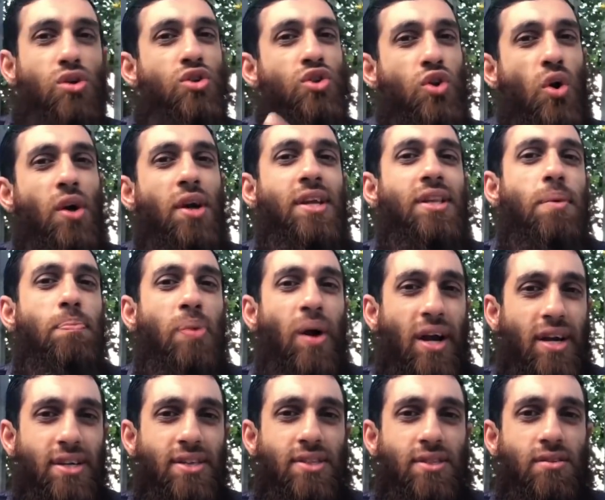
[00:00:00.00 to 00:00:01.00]
Shortening the
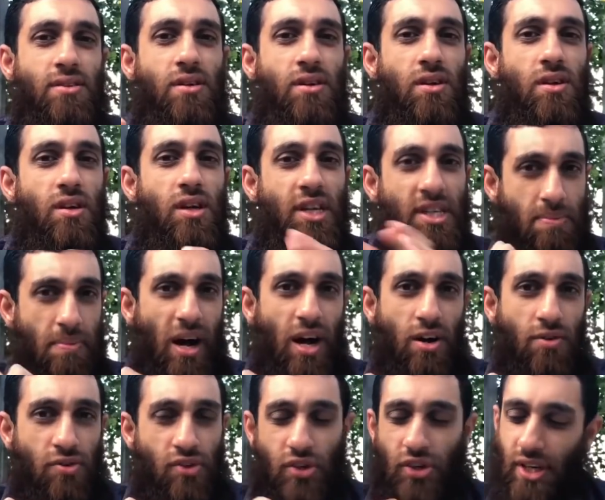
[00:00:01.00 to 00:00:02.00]
prayers is a
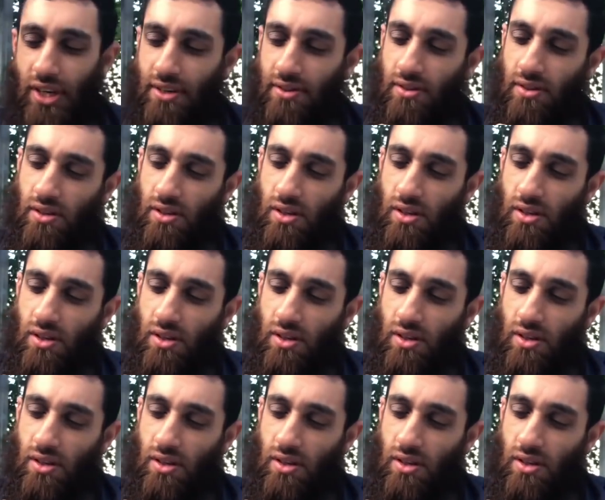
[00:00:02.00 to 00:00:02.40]
matter of creed.